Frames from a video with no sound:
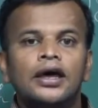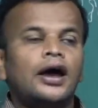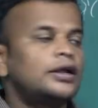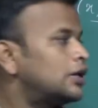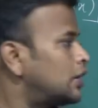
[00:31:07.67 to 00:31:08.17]

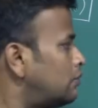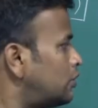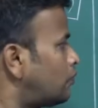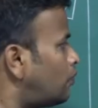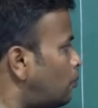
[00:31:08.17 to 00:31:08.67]
and the
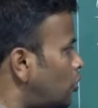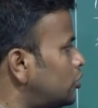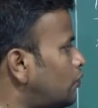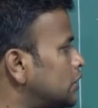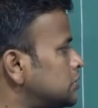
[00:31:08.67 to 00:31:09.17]
given both
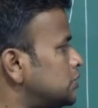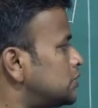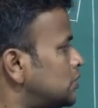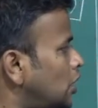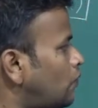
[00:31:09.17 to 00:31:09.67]
the
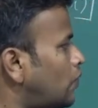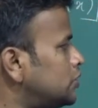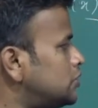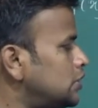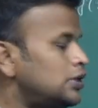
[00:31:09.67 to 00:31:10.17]
functions f
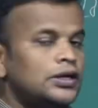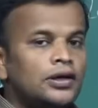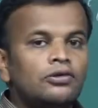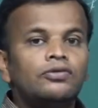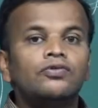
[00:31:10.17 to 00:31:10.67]
and g,
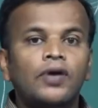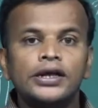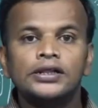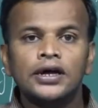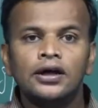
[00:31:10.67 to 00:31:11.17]
we
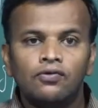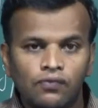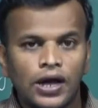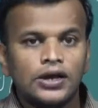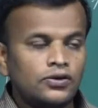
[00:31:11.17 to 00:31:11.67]
find the
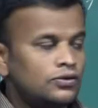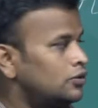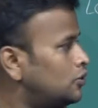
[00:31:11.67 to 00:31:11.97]
value.